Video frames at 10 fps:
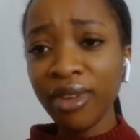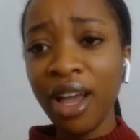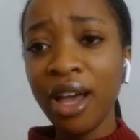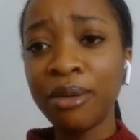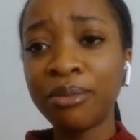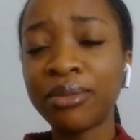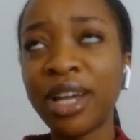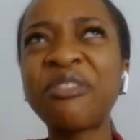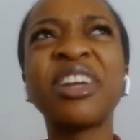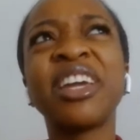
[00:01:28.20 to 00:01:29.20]

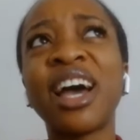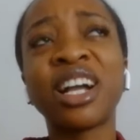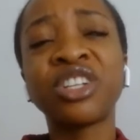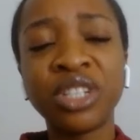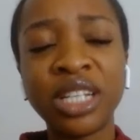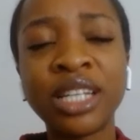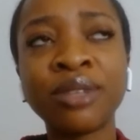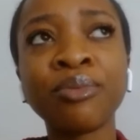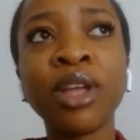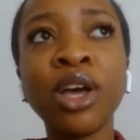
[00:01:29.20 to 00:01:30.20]
year
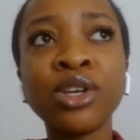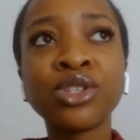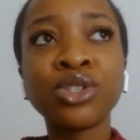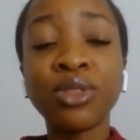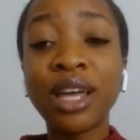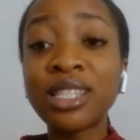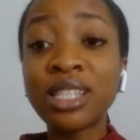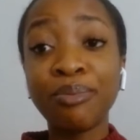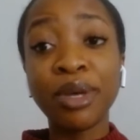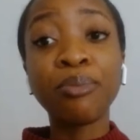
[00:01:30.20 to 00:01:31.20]
actually. So that's a
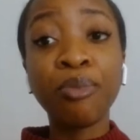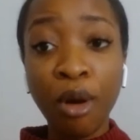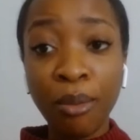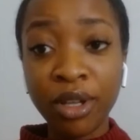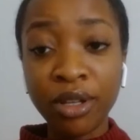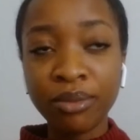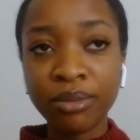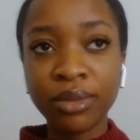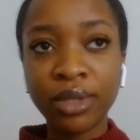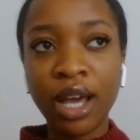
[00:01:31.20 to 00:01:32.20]
big
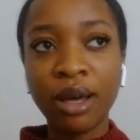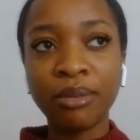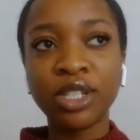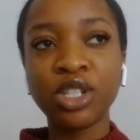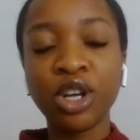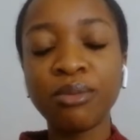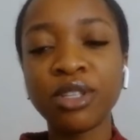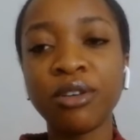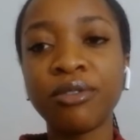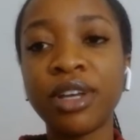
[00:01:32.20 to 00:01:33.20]
problem in terms
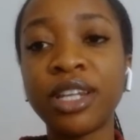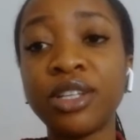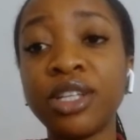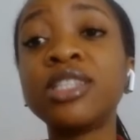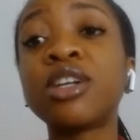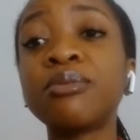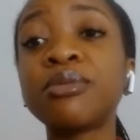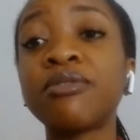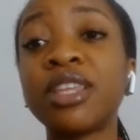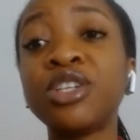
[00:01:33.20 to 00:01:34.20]
of
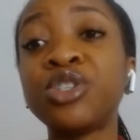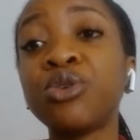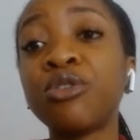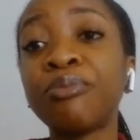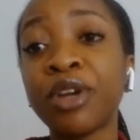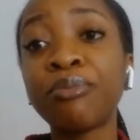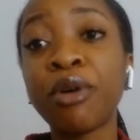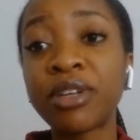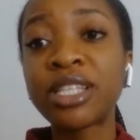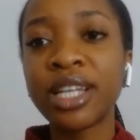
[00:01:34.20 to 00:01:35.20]
the issue of period
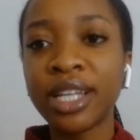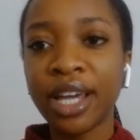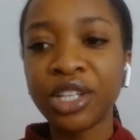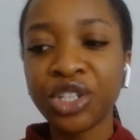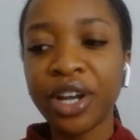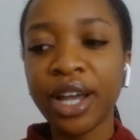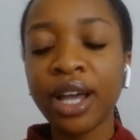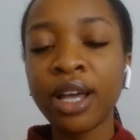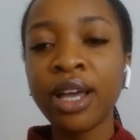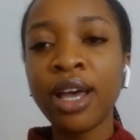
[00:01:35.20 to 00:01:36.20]
poverty in
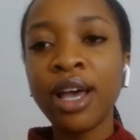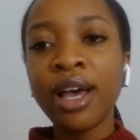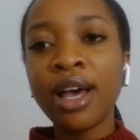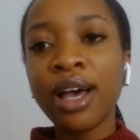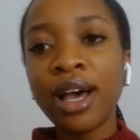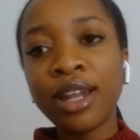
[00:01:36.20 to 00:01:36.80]
Nigeria. Mm-hmm.